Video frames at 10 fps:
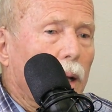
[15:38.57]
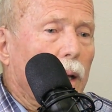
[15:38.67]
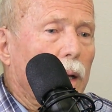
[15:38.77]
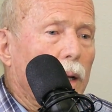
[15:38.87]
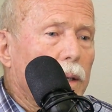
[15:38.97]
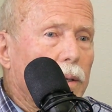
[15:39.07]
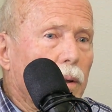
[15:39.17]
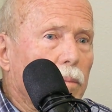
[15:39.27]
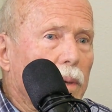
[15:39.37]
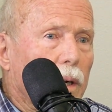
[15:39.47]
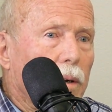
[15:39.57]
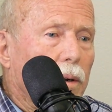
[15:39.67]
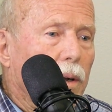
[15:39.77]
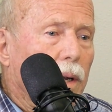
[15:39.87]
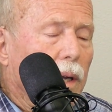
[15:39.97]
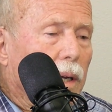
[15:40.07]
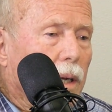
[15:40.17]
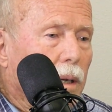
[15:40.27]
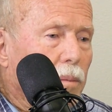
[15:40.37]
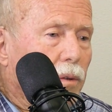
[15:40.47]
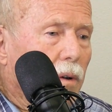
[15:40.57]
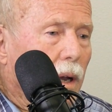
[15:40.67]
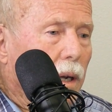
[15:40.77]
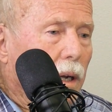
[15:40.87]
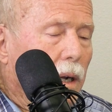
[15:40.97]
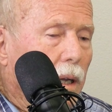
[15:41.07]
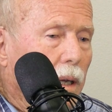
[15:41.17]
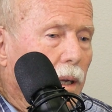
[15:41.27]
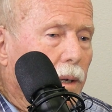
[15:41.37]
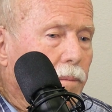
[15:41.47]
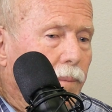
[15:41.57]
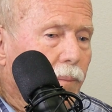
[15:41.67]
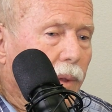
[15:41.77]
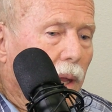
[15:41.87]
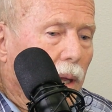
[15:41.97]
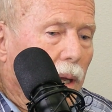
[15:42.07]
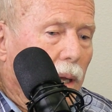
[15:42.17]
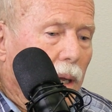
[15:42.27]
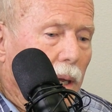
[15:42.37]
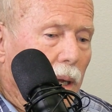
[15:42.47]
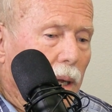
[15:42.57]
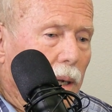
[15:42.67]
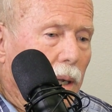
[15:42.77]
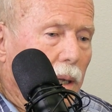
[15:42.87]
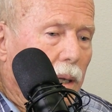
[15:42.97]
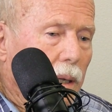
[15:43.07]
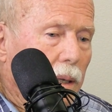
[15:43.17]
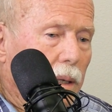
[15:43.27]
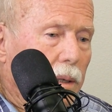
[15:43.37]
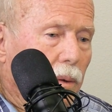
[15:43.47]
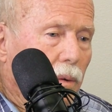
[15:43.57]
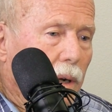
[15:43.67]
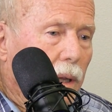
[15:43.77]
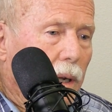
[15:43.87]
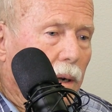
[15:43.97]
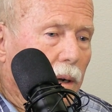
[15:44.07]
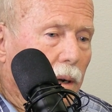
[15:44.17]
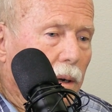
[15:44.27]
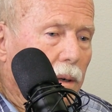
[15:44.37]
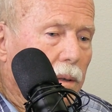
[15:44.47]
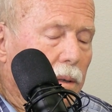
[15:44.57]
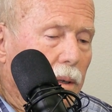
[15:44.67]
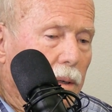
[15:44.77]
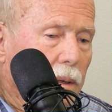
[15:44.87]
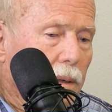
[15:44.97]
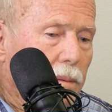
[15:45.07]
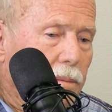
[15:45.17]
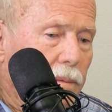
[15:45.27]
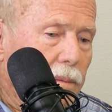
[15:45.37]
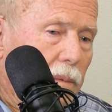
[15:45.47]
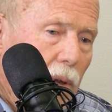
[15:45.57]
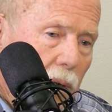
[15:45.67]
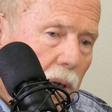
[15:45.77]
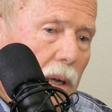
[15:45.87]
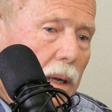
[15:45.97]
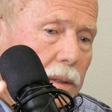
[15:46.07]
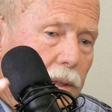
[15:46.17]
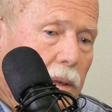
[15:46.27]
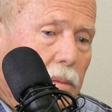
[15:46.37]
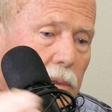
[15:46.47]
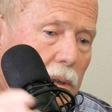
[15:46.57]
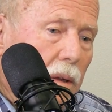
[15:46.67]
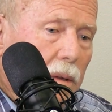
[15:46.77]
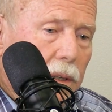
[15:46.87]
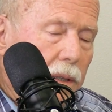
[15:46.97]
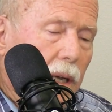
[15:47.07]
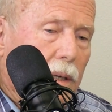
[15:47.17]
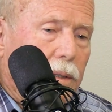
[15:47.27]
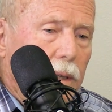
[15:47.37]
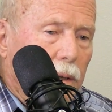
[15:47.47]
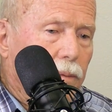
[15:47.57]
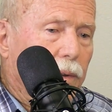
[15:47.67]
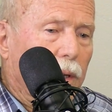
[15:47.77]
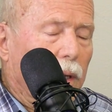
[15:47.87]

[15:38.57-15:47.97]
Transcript: And so Miller comes riding in and to where they are, and oh, hi, Jim, and all this kind of stuff.